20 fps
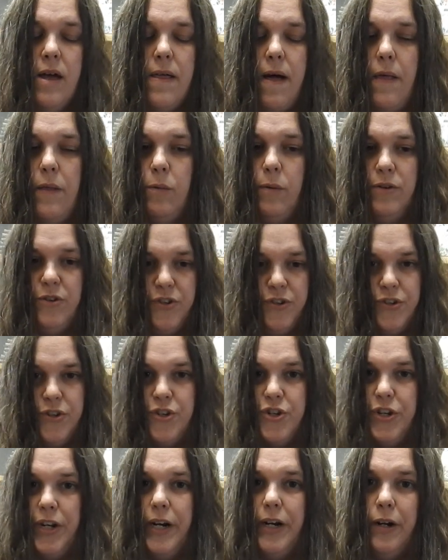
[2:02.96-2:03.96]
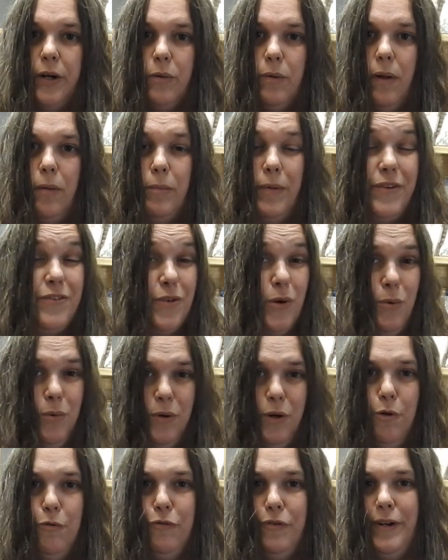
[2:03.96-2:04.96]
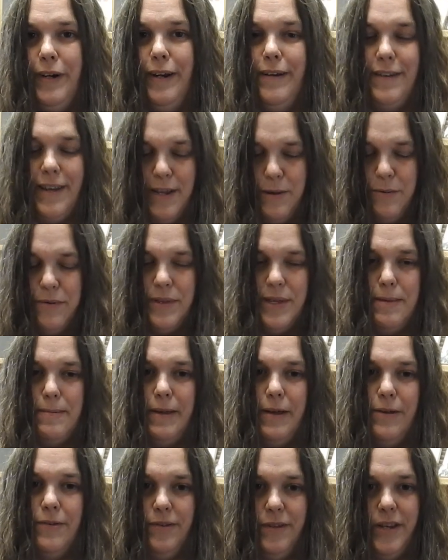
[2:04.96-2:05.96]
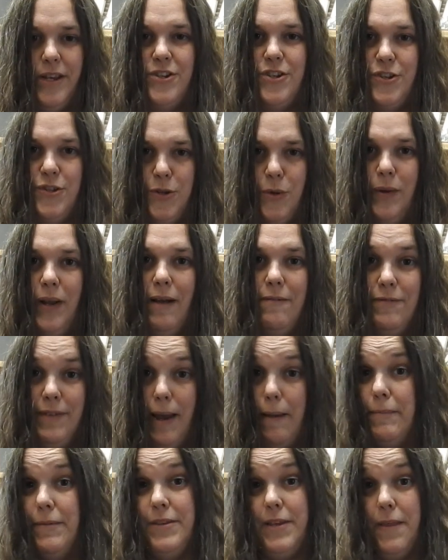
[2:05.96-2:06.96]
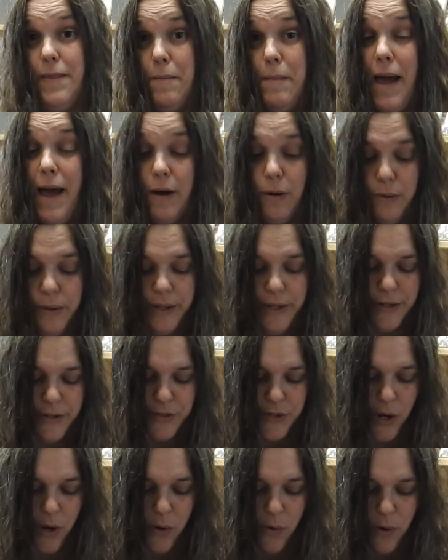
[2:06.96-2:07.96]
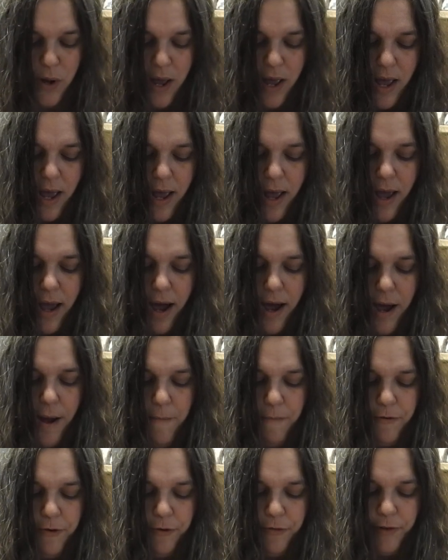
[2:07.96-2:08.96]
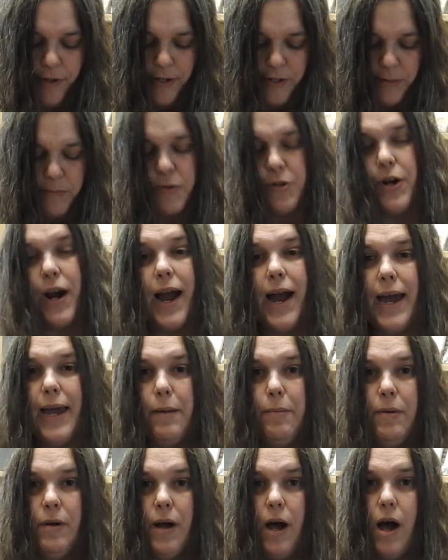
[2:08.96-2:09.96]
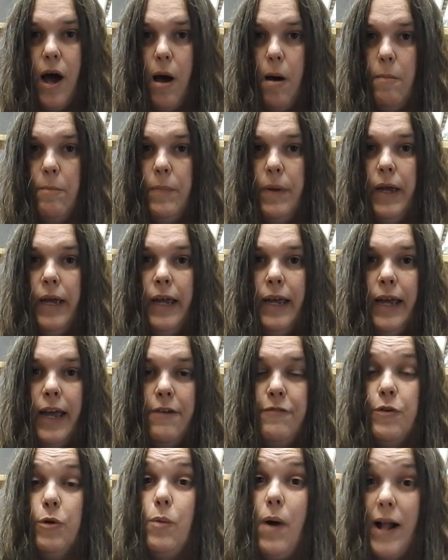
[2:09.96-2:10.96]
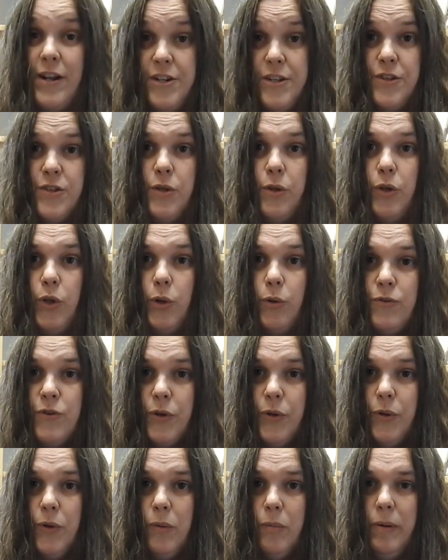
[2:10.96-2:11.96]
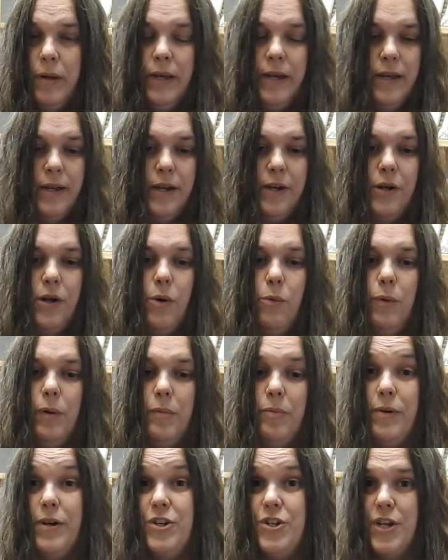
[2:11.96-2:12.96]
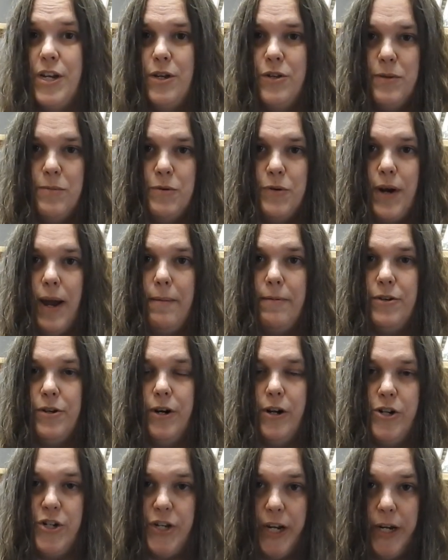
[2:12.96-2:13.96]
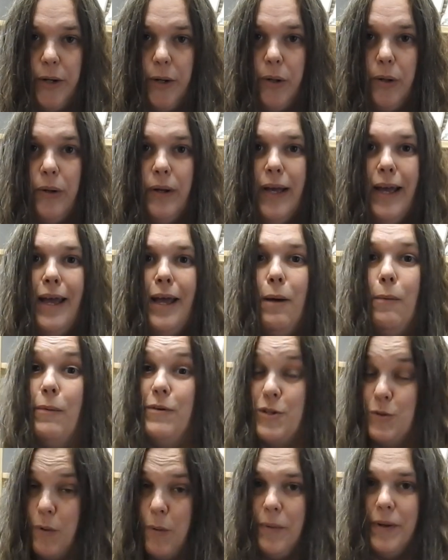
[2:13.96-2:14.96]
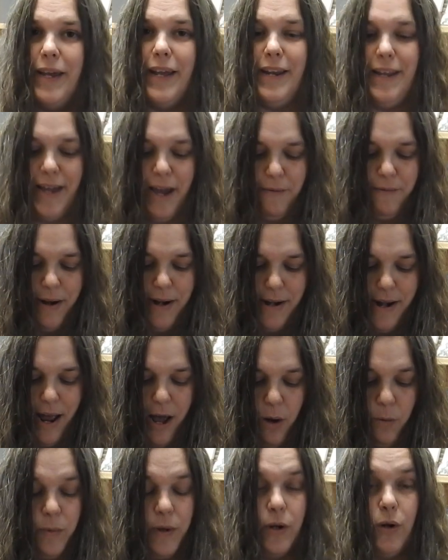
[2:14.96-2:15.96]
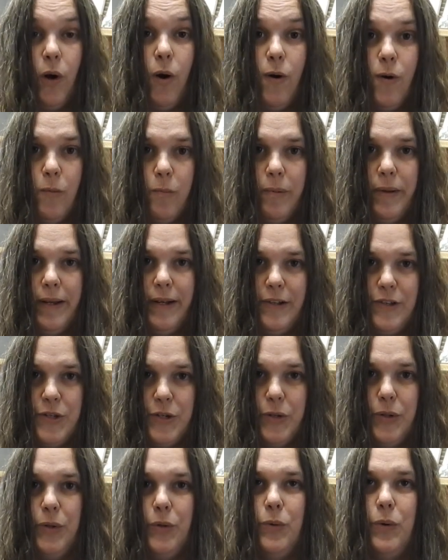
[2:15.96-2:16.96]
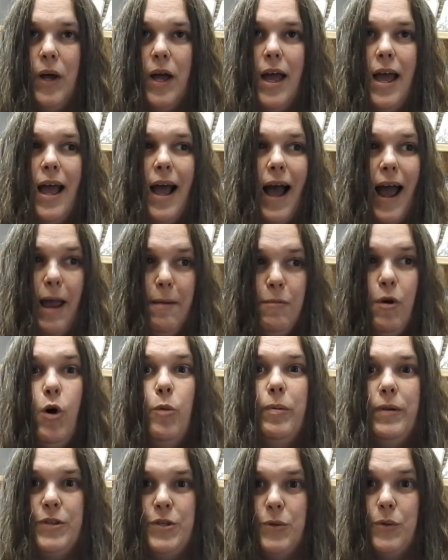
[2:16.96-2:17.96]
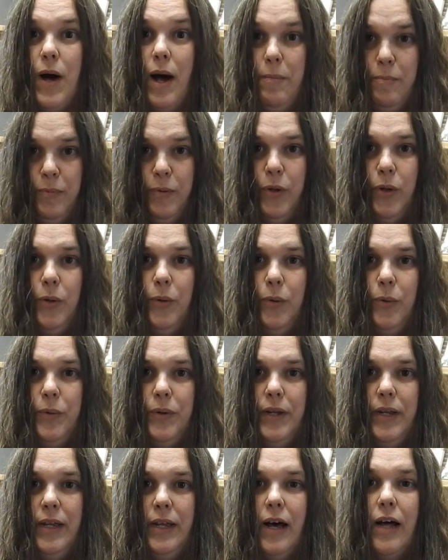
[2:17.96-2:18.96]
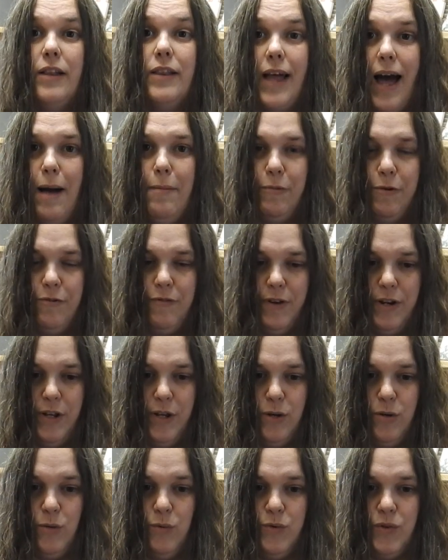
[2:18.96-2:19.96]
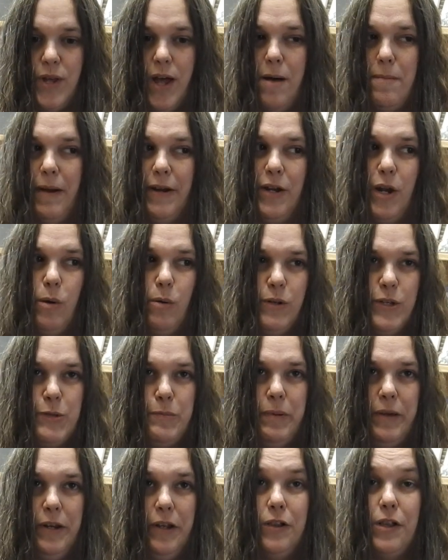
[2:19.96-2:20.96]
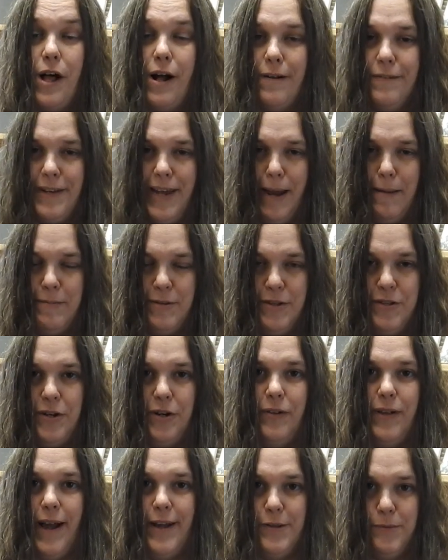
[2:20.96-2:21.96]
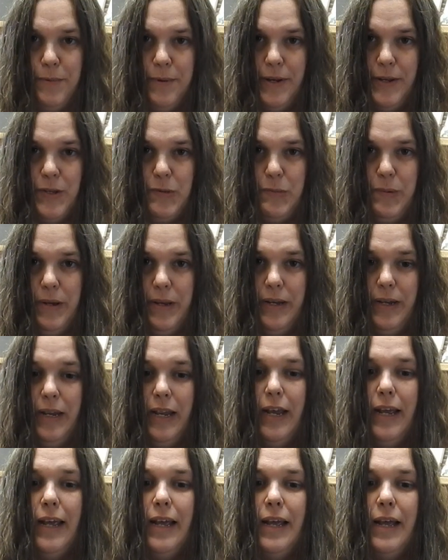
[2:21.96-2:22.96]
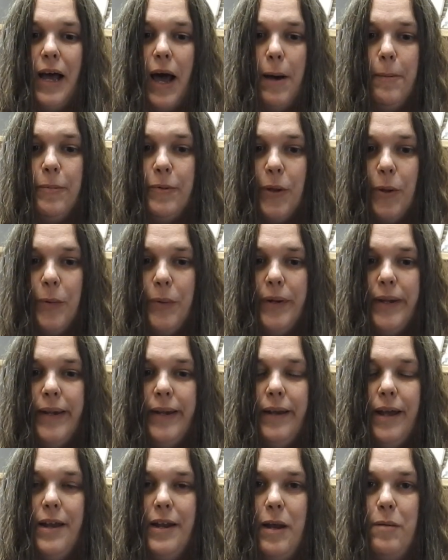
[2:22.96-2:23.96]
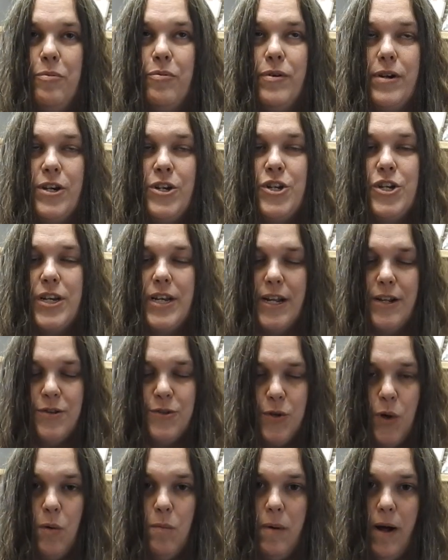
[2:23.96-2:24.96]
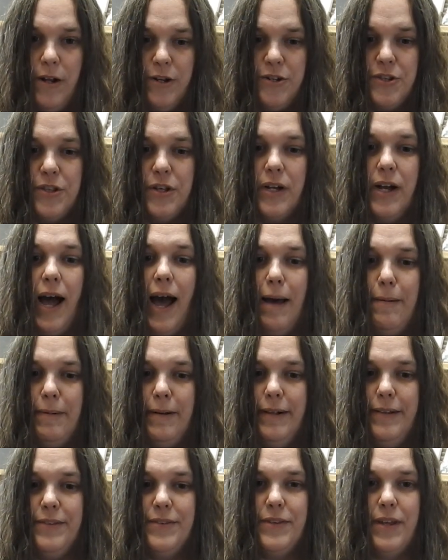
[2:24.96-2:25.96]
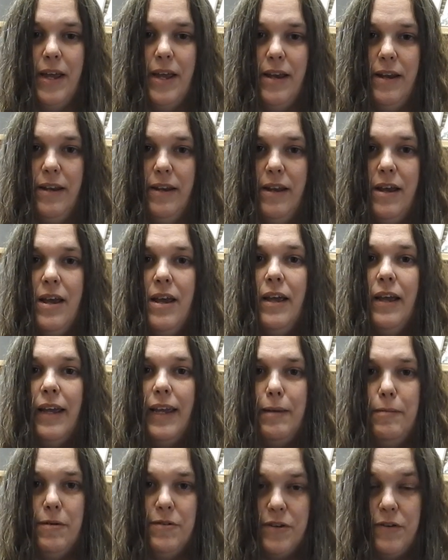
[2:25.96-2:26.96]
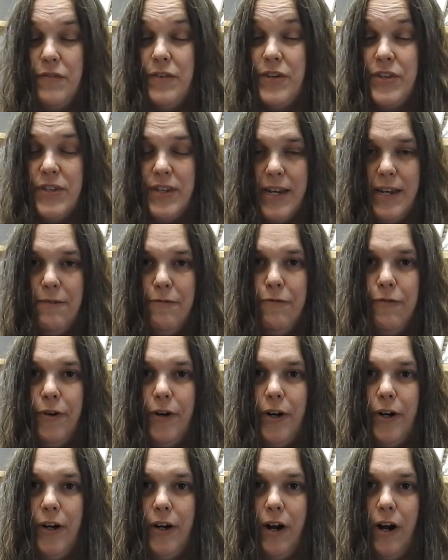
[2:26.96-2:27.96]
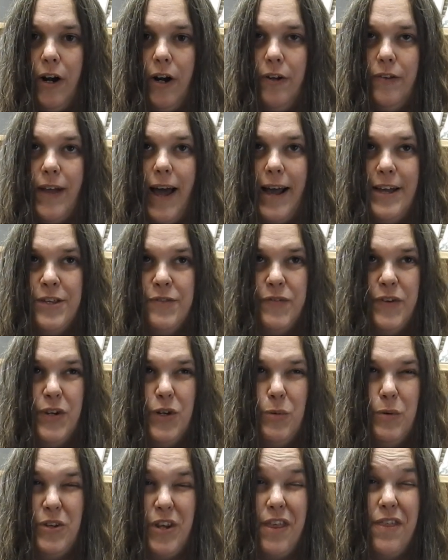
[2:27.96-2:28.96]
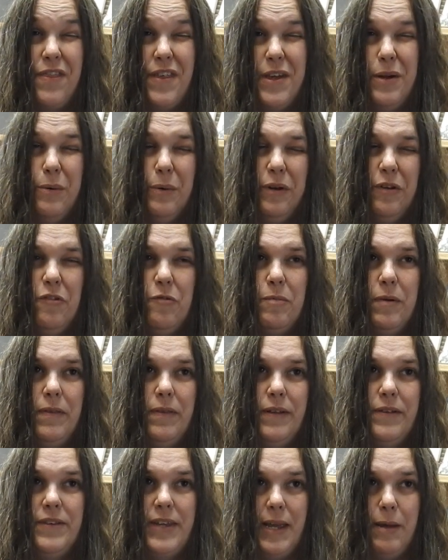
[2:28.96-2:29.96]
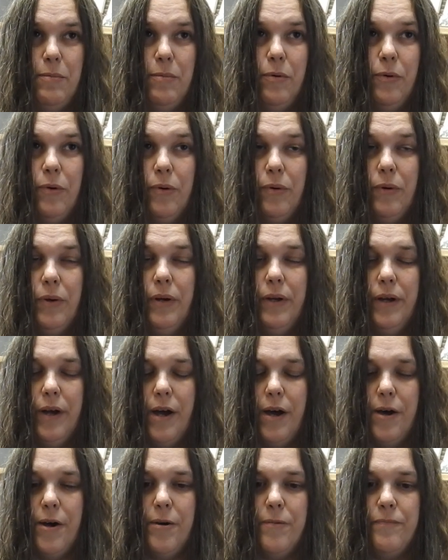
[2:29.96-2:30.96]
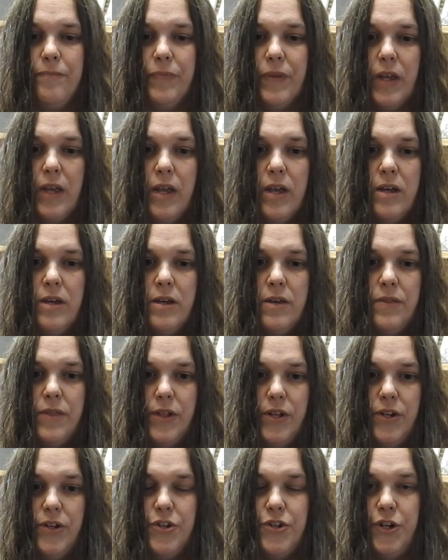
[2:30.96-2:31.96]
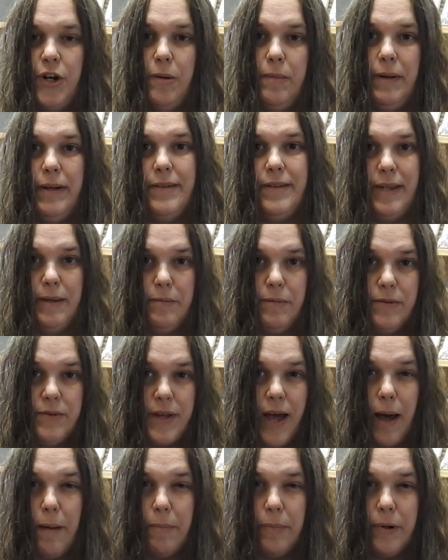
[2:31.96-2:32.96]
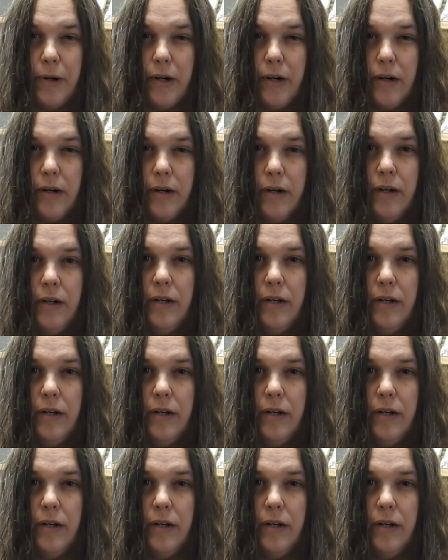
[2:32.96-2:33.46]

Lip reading: The other one's just a generic one. We don't over inundate with emails because I just don't have time to send them out. So feel free to subscribe. If you're watching this on YouTube, we appreciate you subscribing to our channel, which is what we're getting at right now. I'm hoping to upload a lot more videos. I know it's been a long time since our last one has been uploaded, and I appreciate so much the comments and emails I've received for our last video, which I think would have been the table, the charming table topper